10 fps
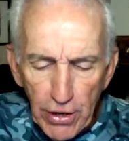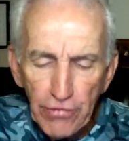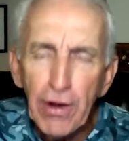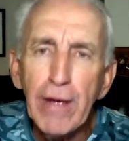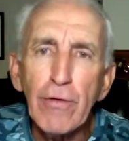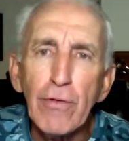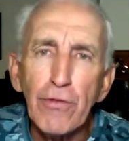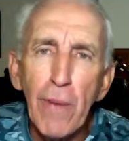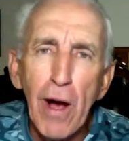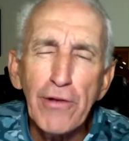this, David,
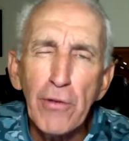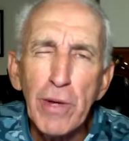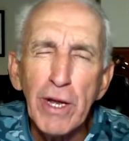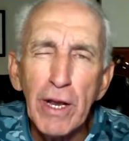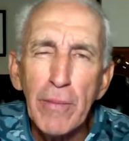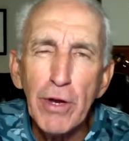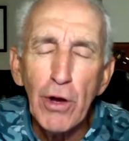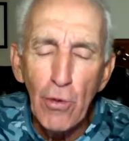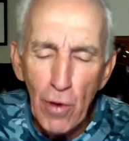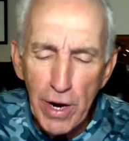respond to me and let me
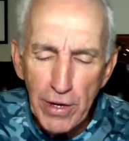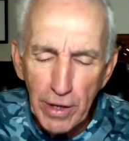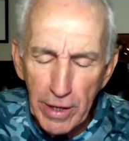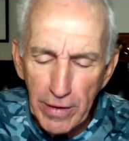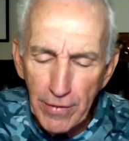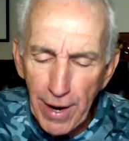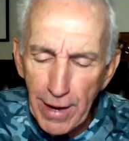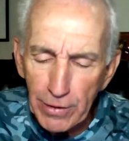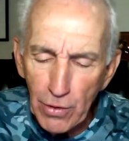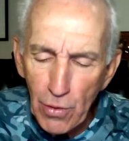know where you live, and
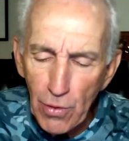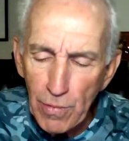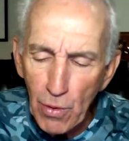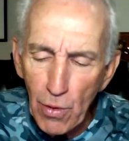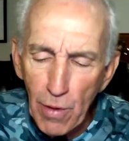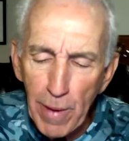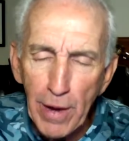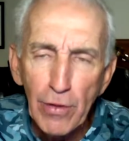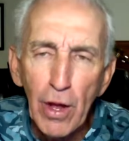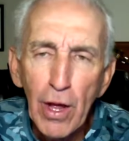I'll go on more
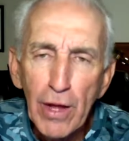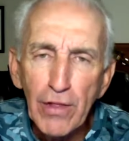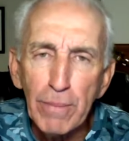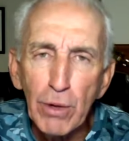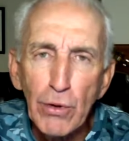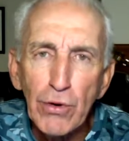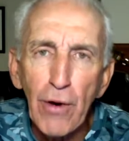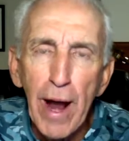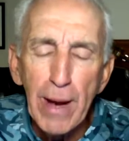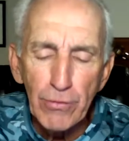about the blue
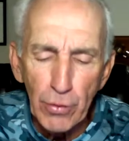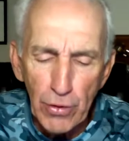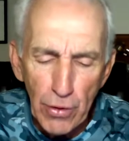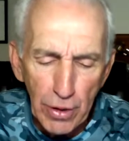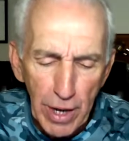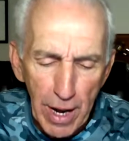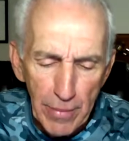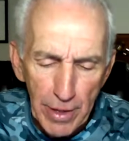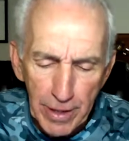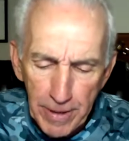crabs with your
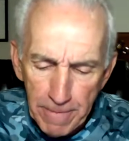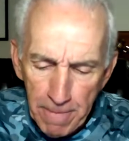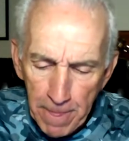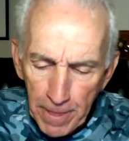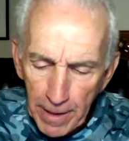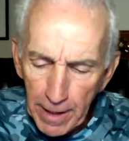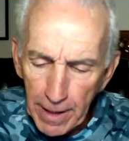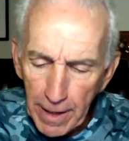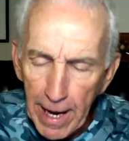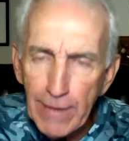comment.
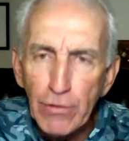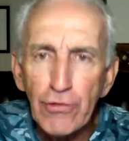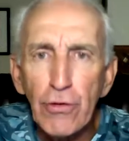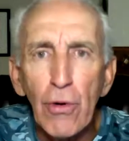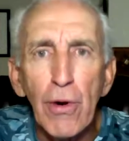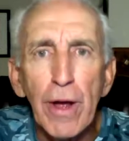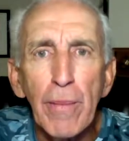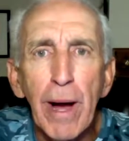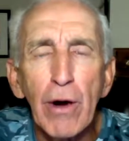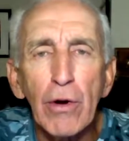I have a story
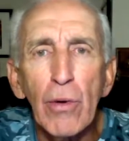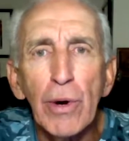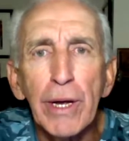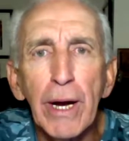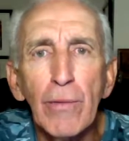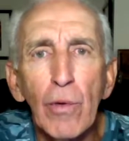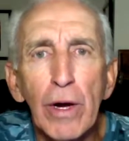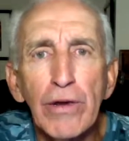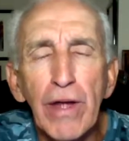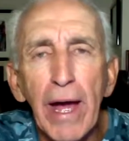about going up
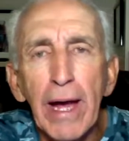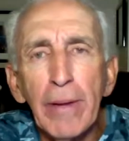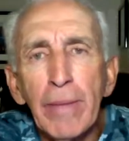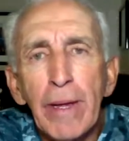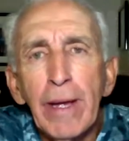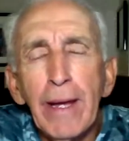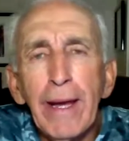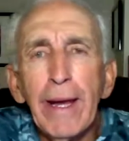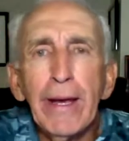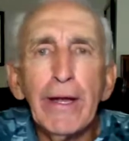one time
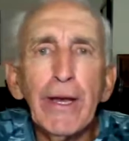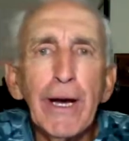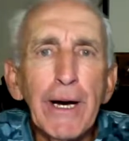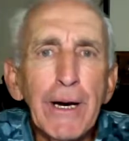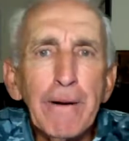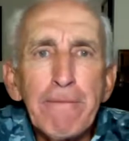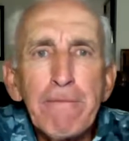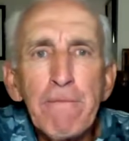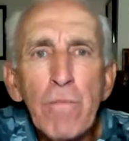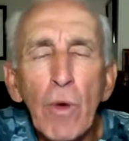and
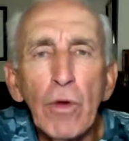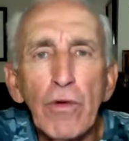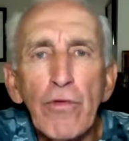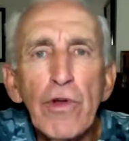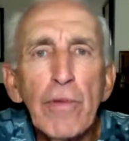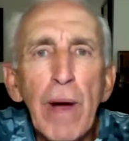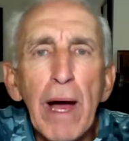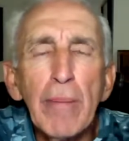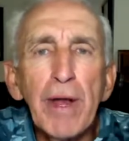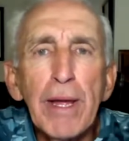with a friend of
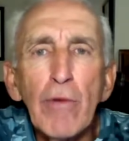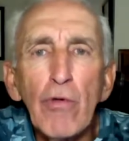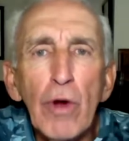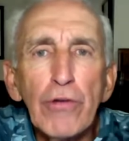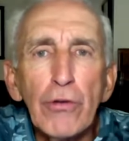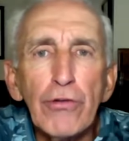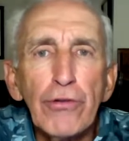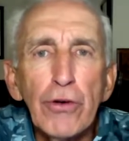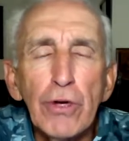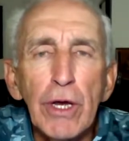mine by the name of Russell
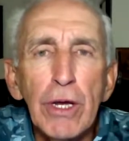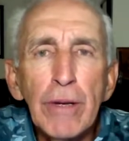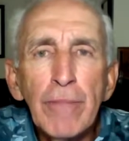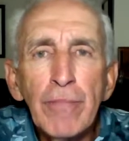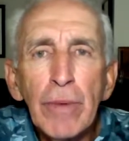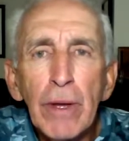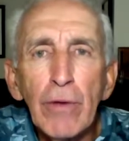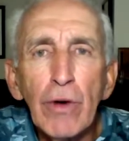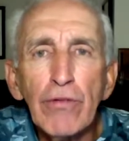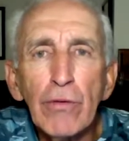Stuckey.
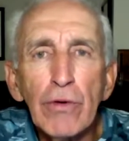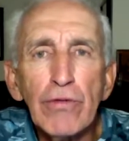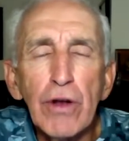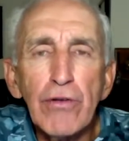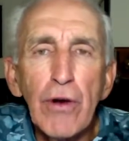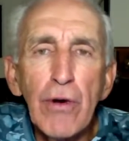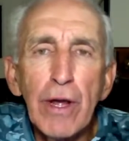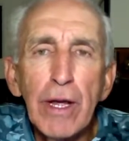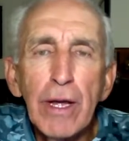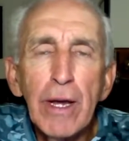Russell was an
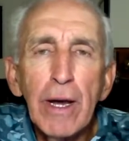attorney,